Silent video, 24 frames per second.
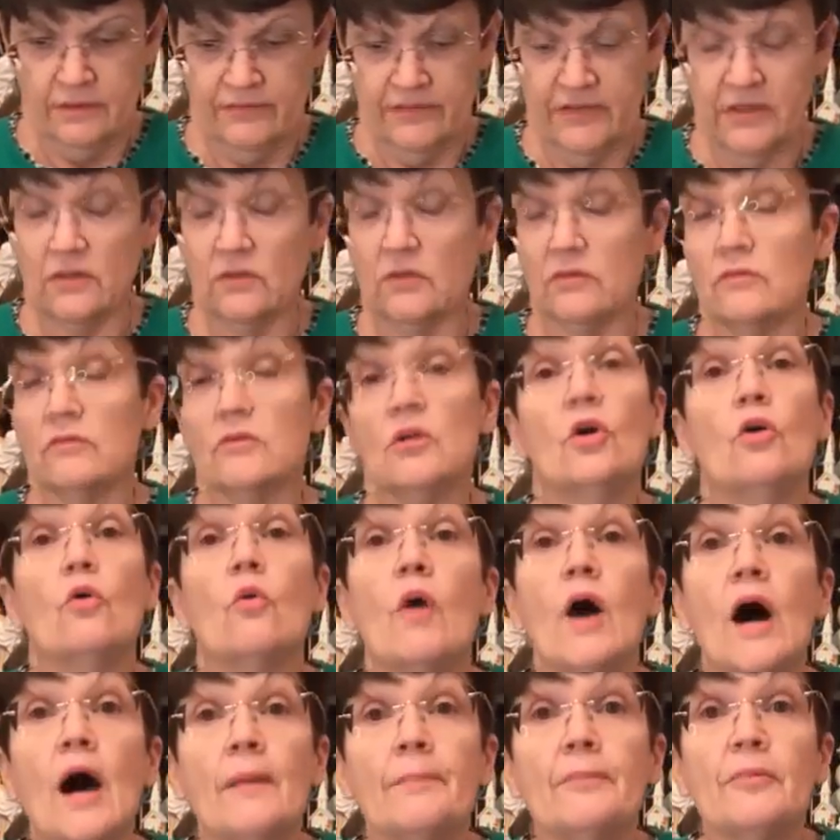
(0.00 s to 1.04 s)
If it'll
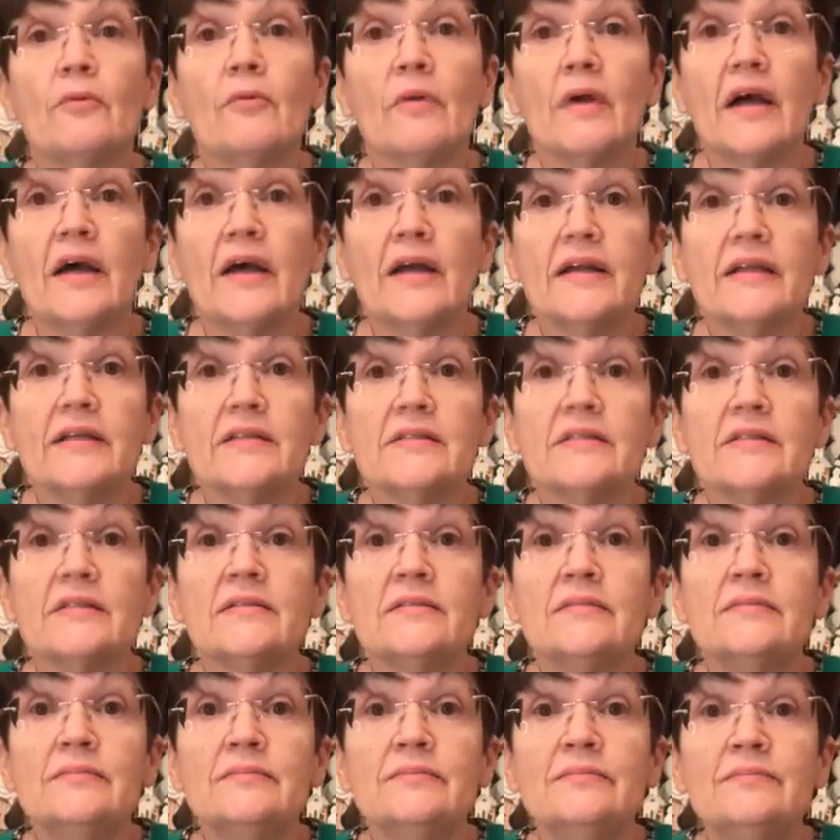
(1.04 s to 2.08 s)
cooperate.
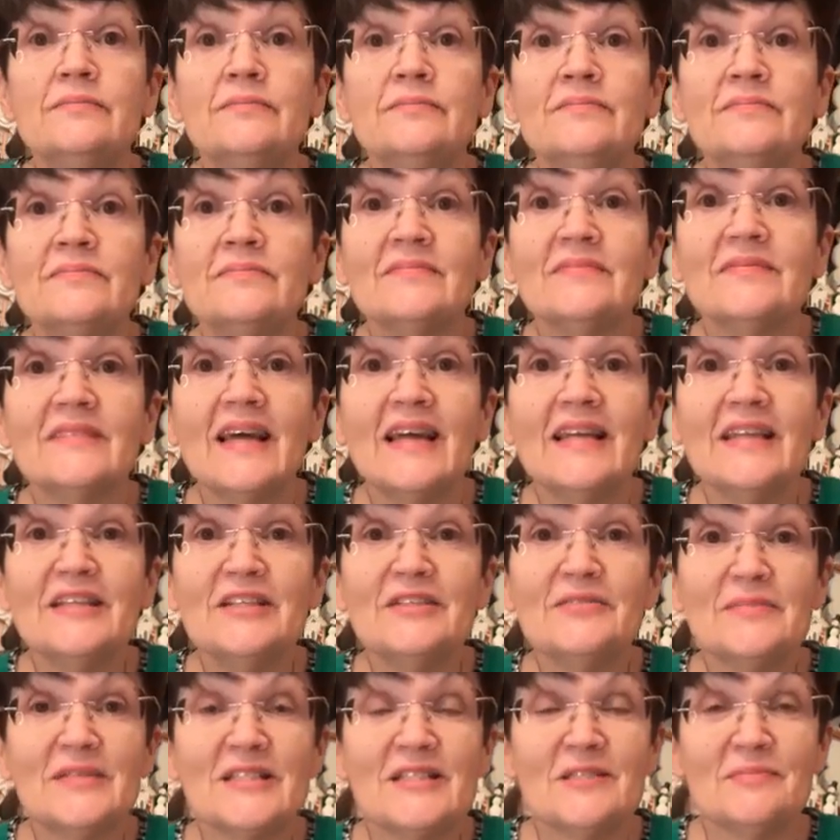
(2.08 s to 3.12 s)
Thank
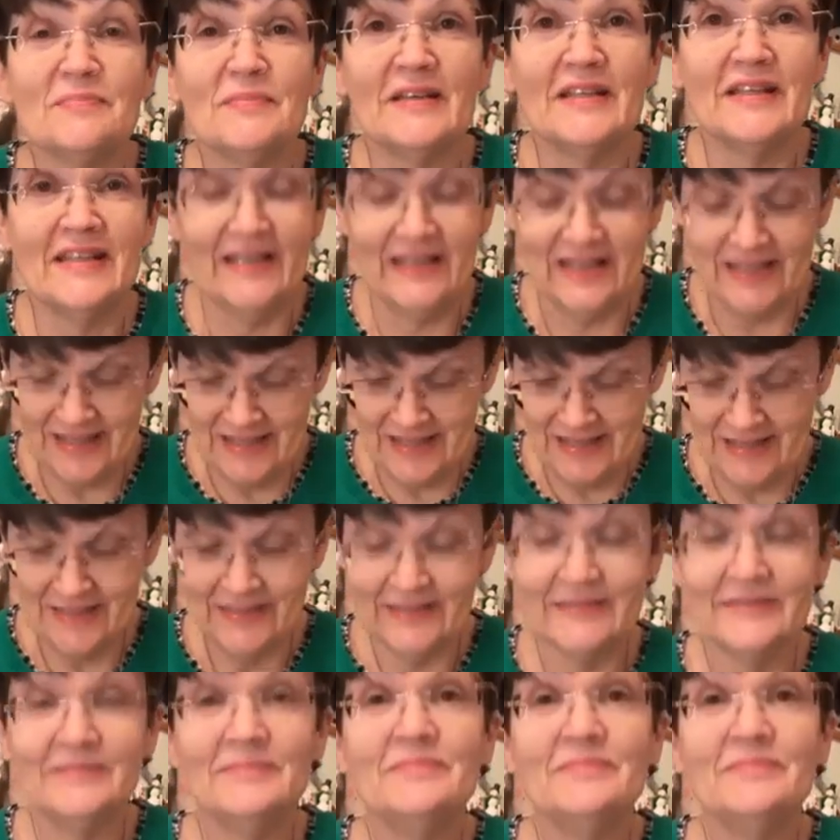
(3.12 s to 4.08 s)
you, Miss Penny.